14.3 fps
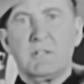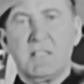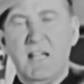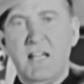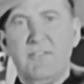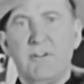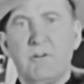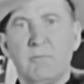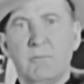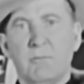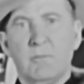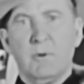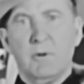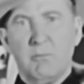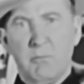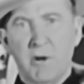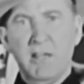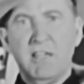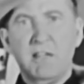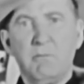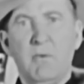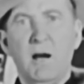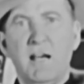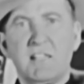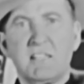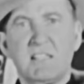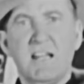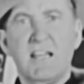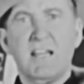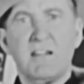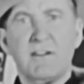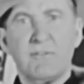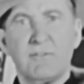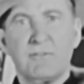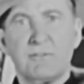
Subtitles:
Save him. Make him my slave.